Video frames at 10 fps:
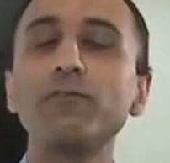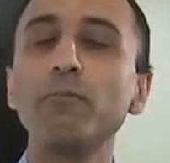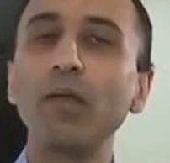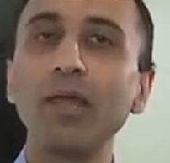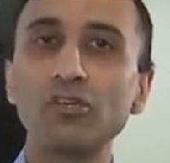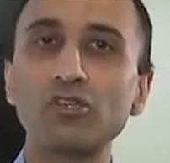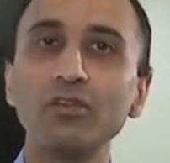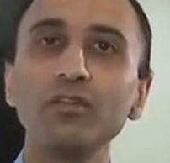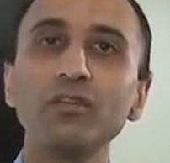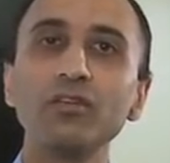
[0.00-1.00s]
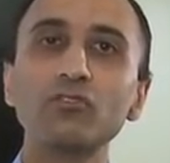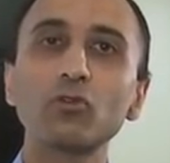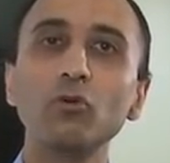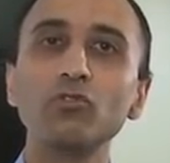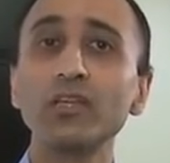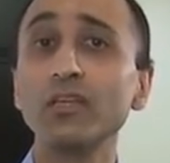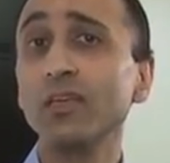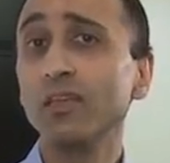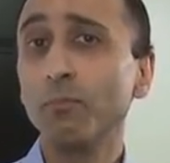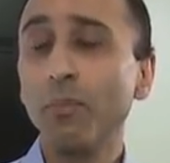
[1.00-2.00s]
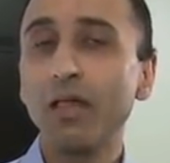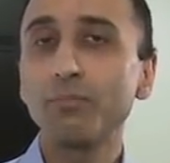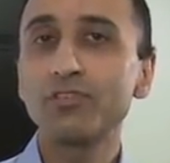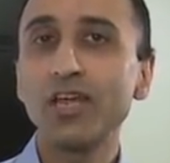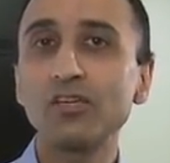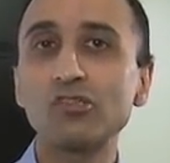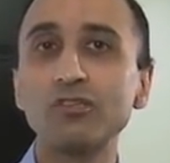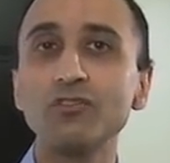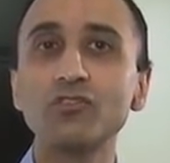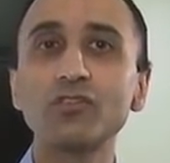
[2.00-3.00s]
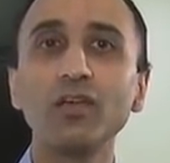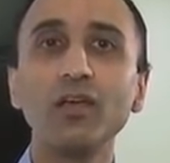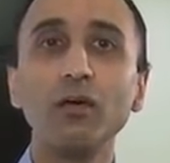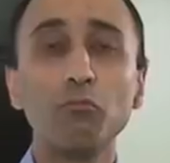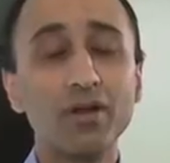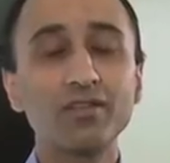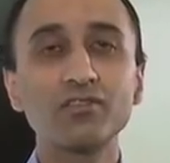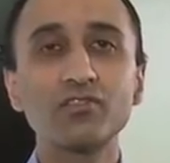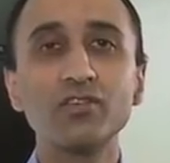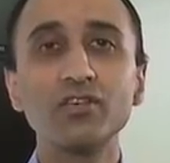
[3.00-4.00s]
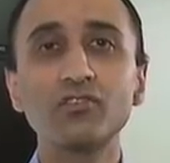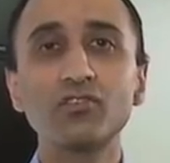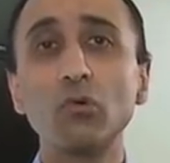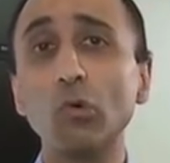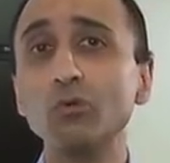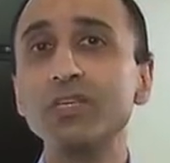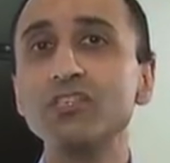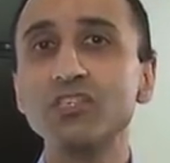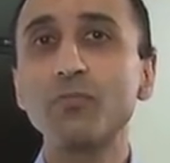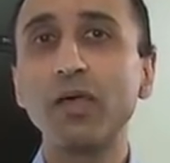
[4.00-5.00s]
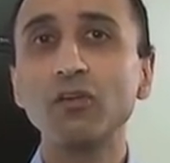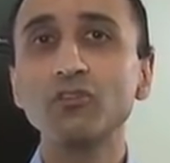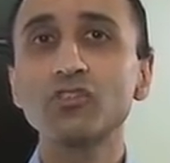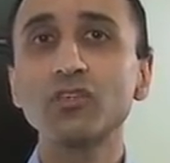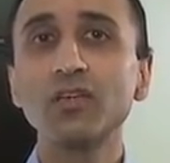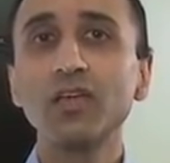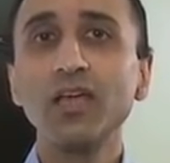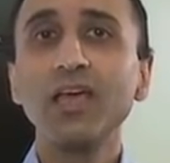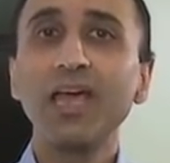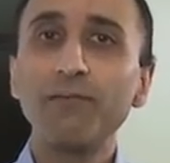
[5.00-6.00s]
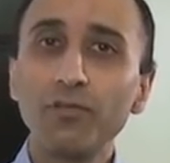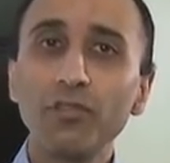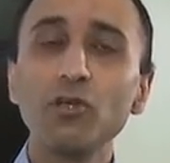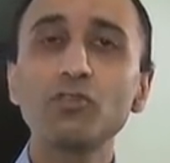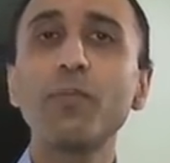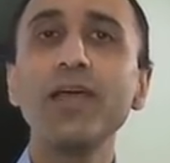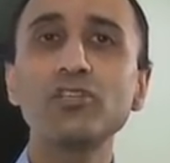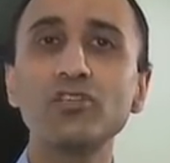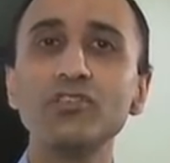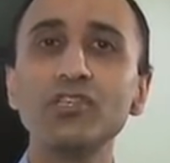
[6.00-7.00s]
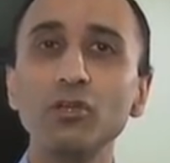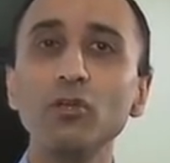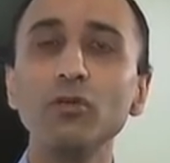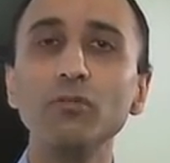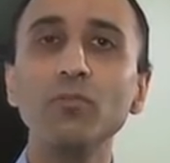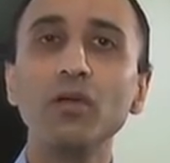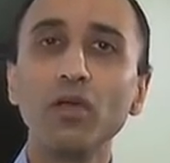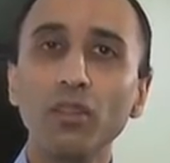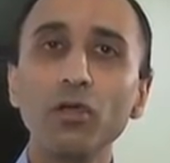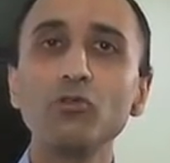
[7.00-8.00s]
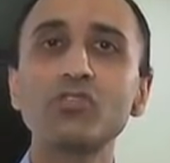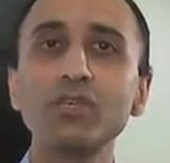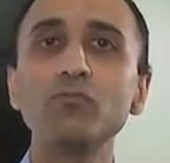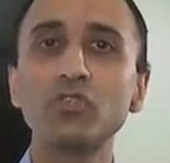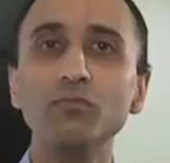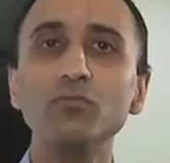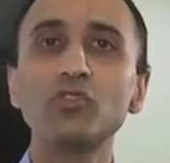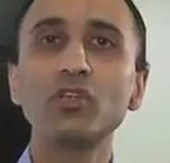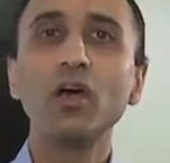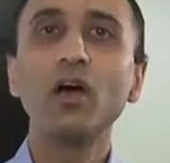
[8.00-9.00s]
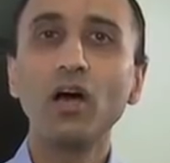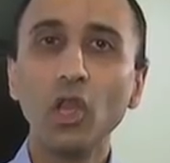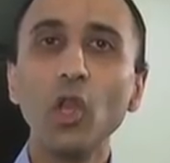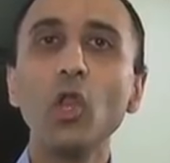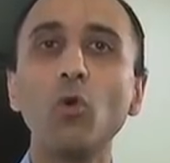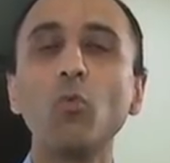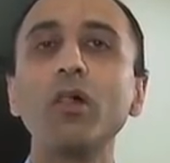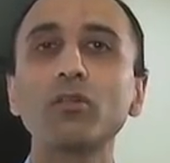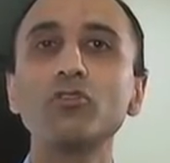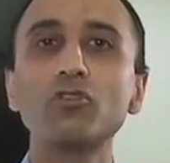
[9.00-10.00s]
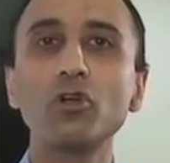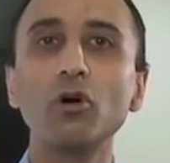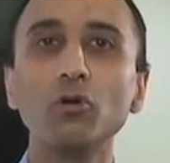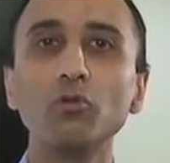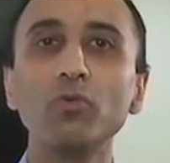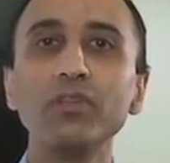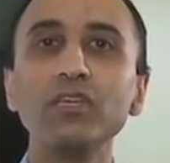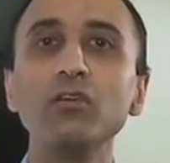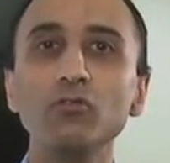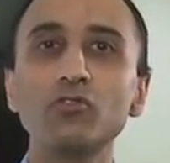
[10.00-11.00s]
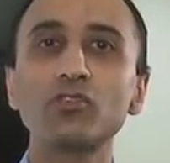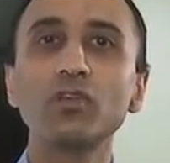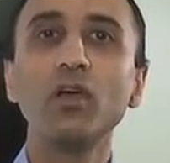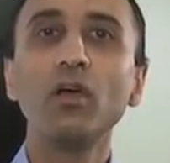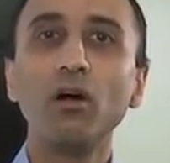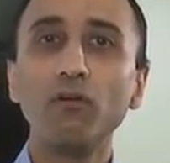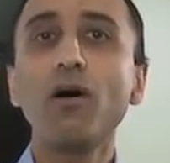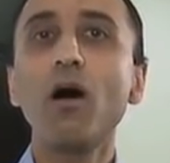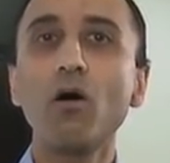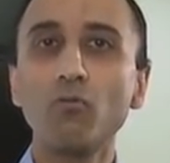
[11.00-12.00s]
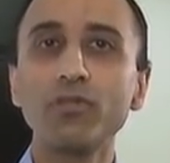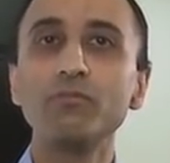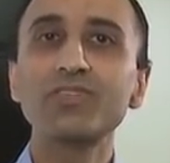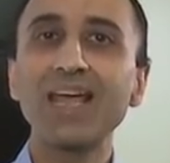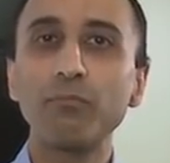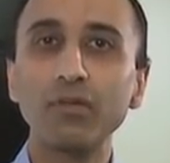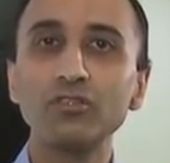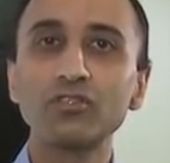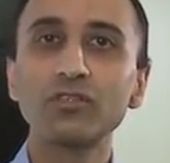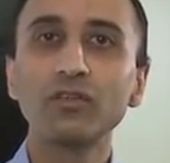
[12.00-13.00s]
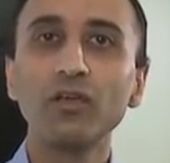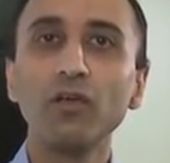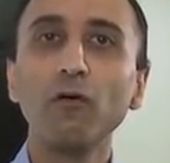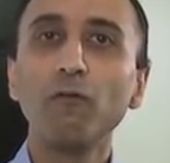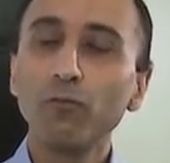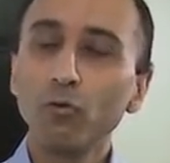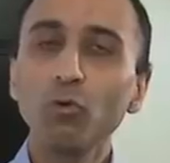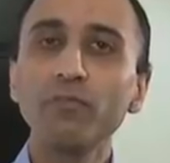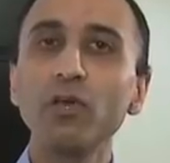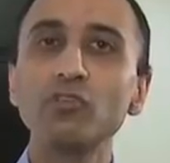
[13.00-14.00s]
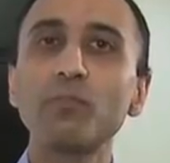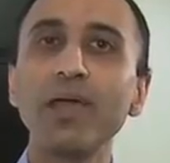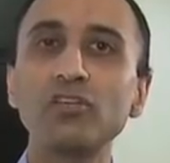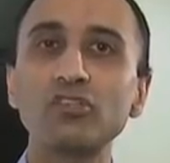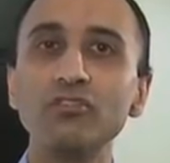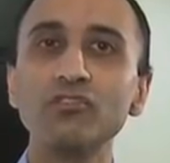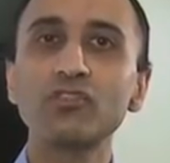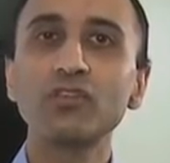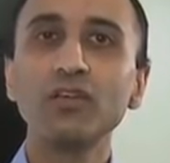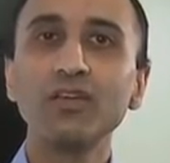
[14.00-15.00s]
fibrillation that is causing either palpitations, breathlessness or dizzy spells, and for those patients in whom those symptoms are not well controlled with the use of heart rhythm tablets. For all of those patients,